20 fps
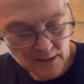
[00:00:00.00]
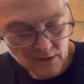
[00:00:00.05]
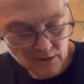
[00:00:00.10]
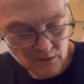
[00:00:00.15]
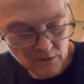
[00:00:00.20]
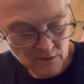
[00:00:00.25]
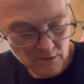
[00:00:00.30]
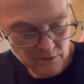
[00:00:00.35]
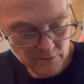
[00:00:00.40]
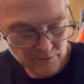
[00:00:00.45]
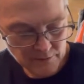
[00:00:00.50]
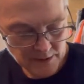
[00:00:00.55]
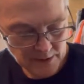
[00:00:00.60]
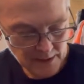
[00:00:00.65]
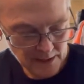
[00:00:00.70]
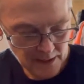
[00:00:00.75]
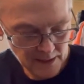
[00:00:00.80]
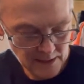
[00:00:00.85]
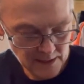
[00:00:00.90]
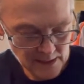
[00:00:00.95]
are
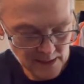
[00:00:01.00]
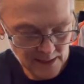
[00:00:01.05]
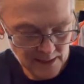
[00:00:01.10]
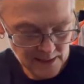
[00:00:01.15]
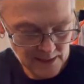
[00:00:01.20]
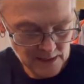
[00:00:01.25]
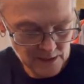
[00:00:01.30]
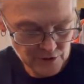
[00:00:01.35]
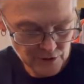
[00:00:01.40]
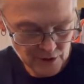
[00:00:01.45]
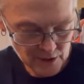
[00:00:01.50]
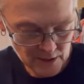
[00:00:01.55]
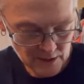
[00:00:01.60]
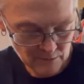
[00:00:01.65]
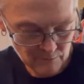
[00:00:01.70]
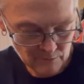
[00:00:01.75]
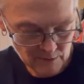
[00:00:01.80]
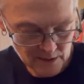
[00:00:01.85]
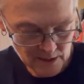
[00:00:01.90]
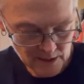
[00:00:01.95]
the 9-inch
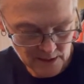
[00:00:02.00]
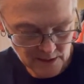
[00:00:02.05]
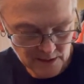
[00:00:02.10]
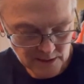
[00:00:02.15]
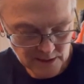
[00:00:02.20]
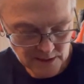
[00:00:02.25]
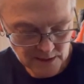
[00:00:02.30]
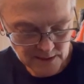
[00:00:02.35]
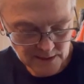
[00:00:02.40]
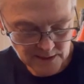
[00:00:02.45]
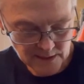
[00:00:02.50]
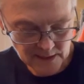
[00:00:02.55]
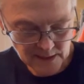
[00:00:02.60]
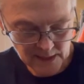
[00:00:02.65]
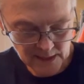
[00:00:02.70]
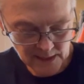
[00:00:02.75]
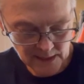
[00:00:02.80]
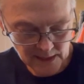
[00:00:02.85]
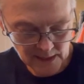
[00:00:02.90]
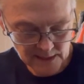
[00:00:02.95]
high-rise
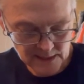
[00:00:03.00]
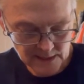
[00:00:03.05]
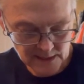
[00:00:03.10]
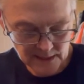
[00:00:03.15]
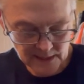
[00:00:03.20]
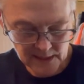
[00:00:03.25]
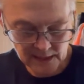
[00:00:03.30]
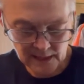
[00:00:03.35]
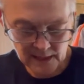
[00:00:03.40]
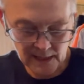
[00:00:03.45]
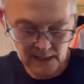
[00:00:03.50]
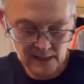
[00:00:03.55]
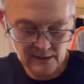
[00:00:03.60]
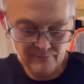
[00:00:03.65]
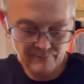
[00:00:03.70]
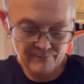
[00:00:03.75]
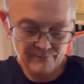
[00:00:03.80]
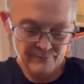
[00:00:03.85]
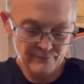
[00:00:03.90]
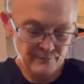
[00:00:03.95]
skinny skinny
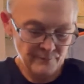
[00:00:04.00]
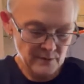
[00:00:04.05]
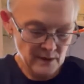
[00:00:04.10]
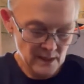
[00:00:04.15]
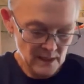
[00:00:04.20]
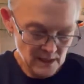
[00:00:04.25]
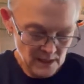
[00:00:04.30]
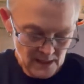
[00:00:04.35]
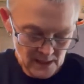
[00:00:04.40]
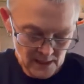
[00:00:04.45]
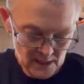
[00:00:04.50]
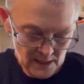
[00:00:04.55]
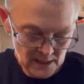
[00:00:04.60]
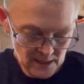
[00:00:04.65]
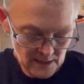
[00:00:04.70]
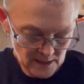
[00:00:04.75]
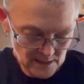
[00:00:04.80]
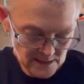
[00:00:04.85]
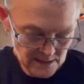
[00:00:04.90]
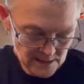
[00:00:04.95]
in
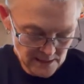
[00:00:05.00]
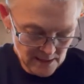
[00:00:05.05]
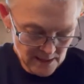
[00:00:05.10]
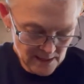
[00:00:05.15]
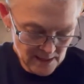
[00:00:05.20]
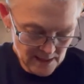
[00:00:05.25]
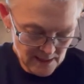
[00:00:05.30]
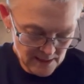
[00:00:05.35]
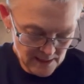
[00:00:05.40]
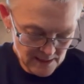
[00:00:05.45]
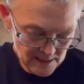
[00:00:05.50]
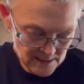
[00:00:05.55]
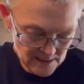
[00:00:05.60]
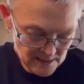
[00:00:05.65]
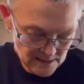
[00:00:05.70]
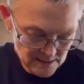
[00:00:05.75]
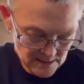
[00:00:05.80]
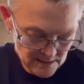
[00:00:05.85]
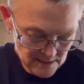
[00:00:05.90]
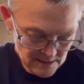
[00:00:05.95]
a
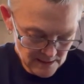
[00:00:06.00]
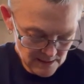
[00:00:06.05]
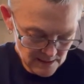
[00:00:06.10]
size